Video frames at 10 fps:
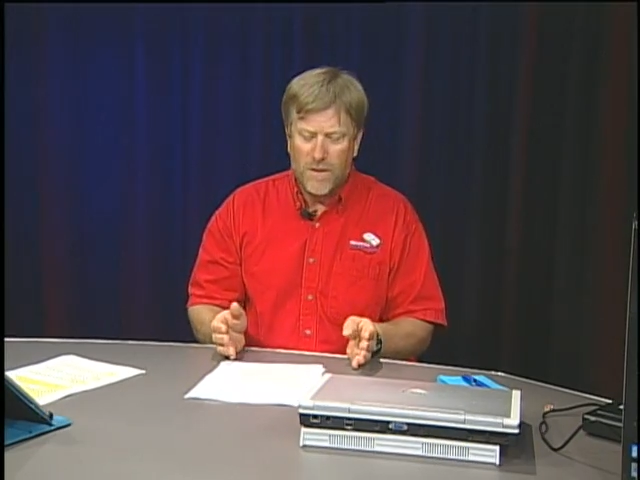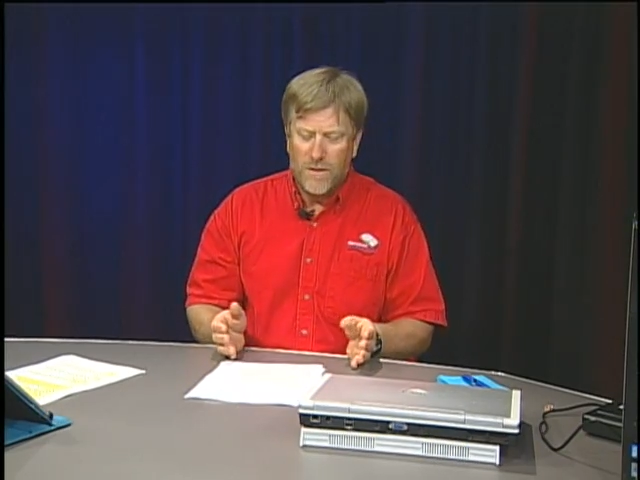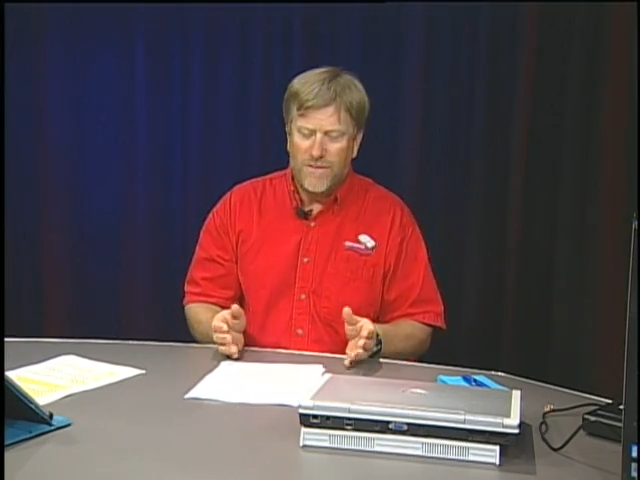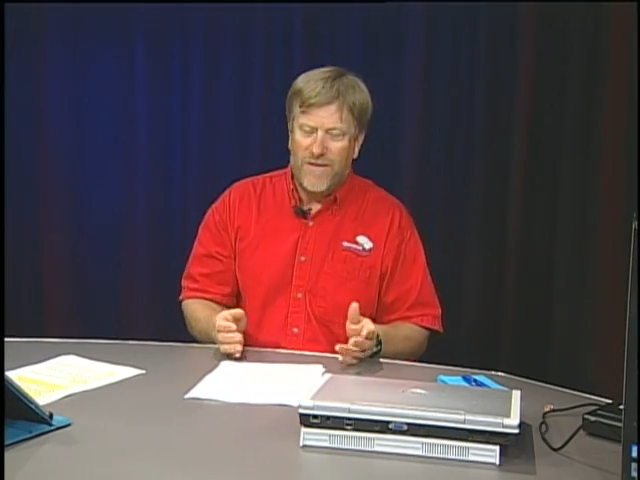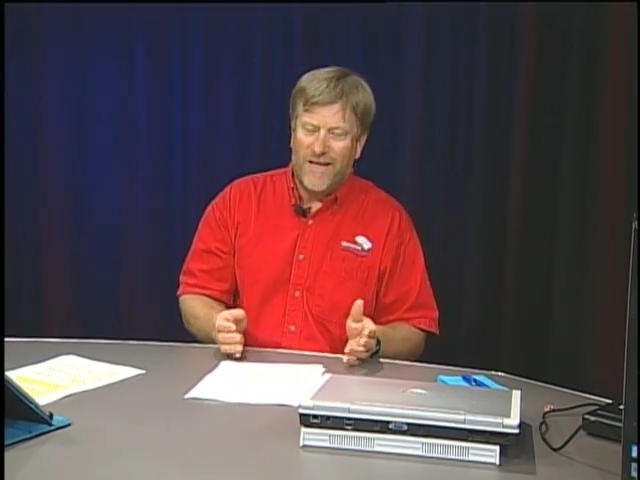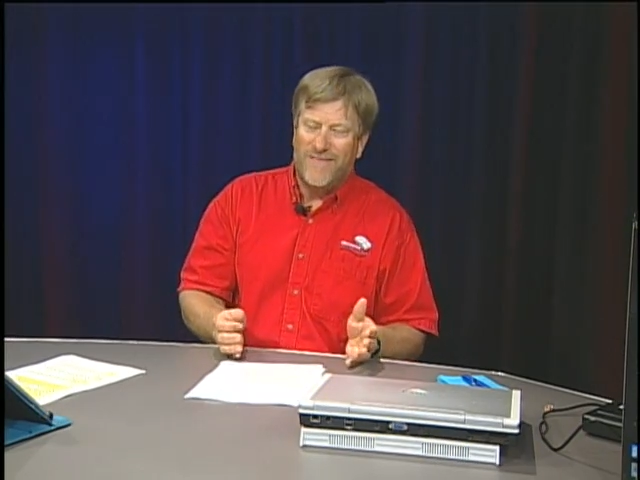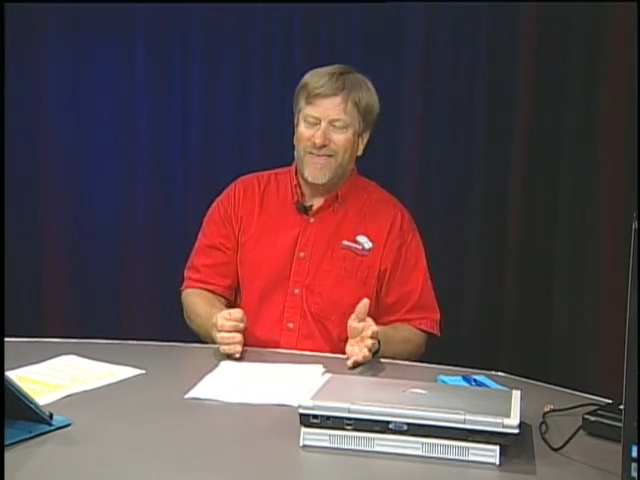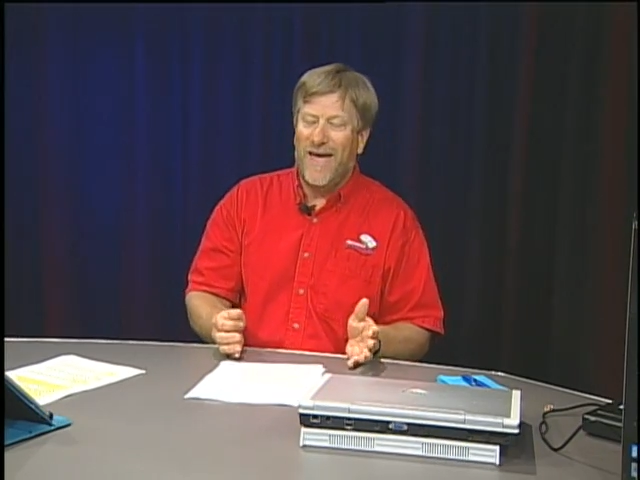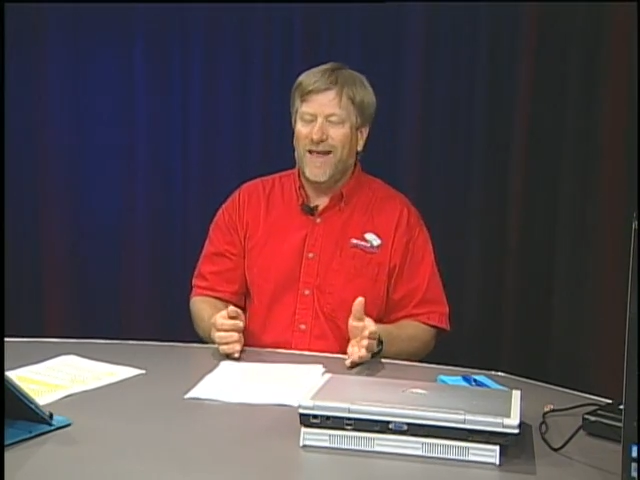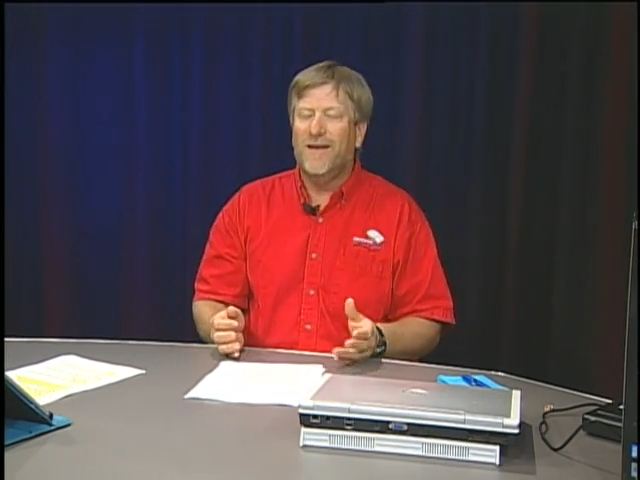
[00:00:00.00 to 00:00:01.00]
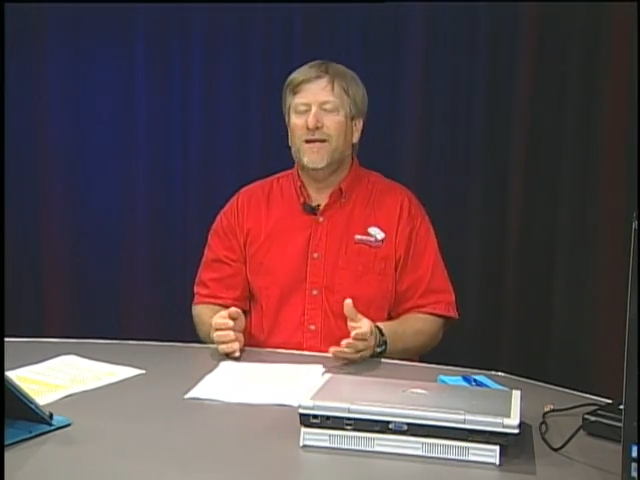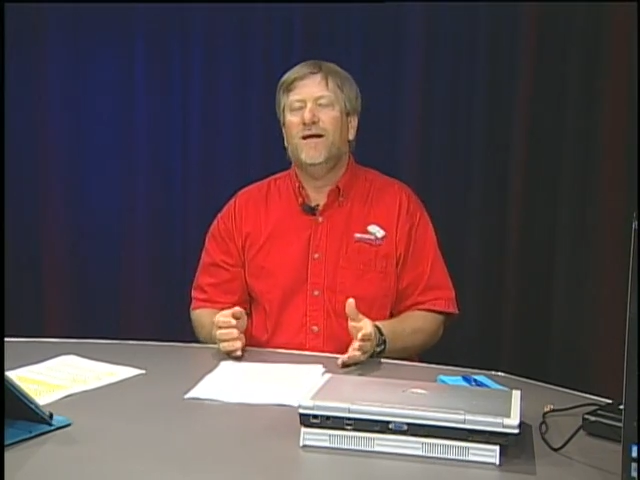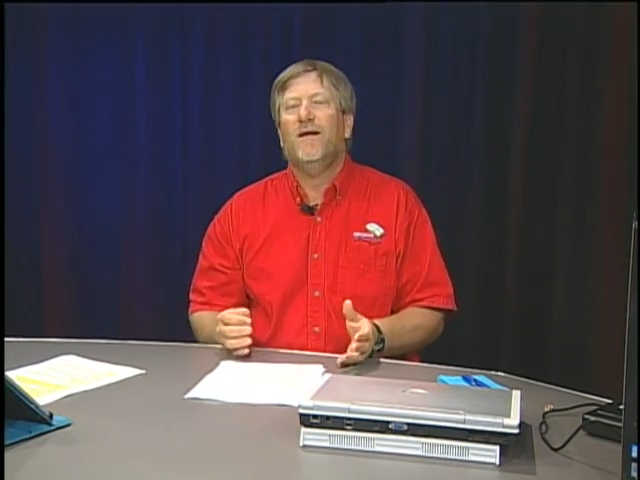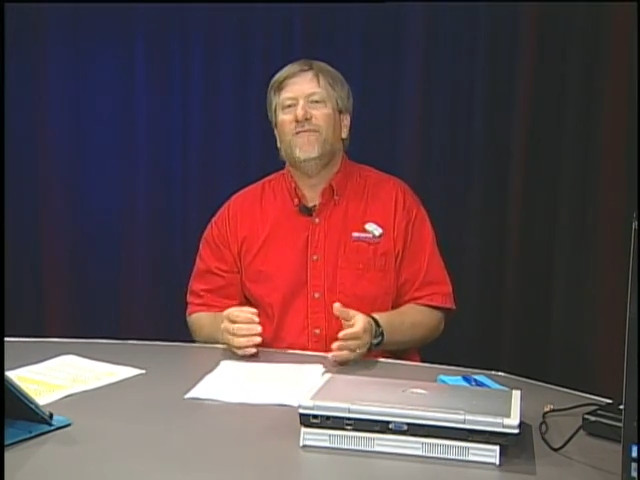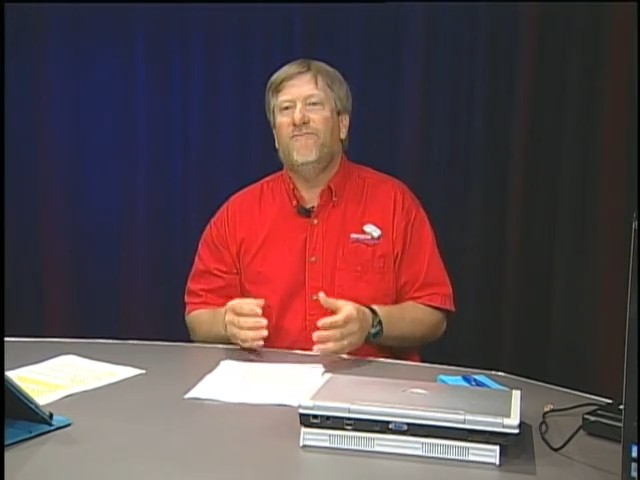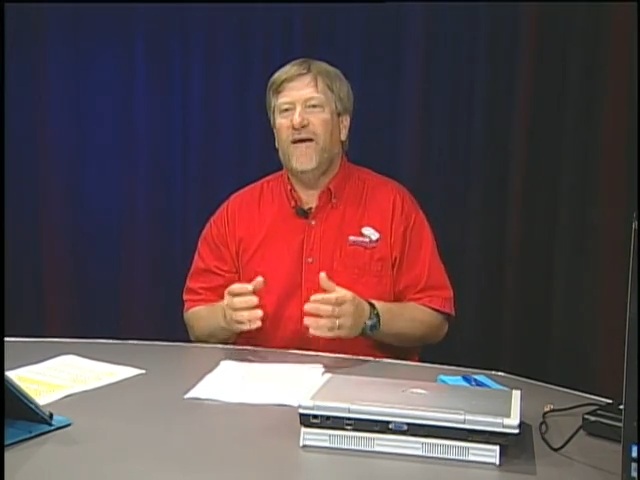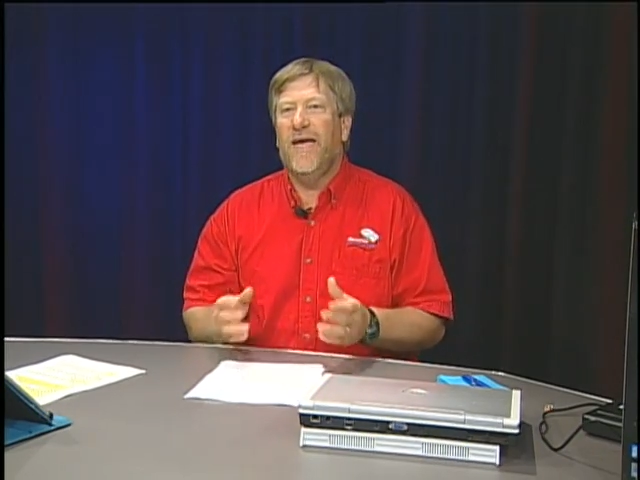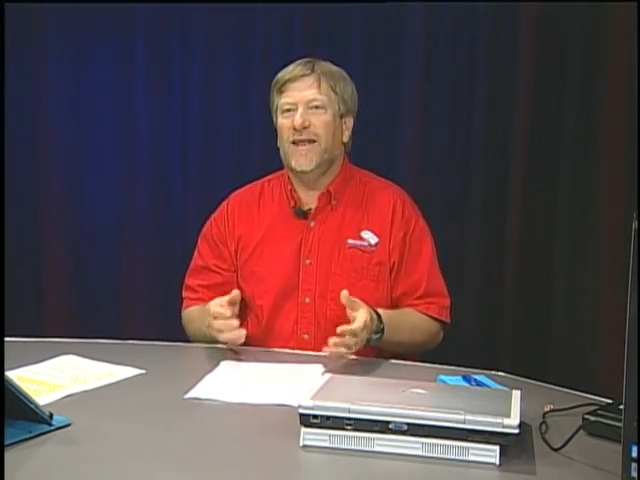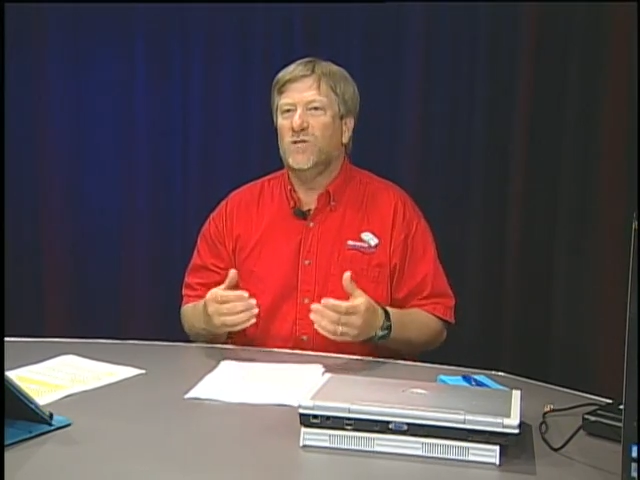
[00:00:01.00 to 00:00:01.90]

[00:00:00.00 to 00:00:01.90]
that that fan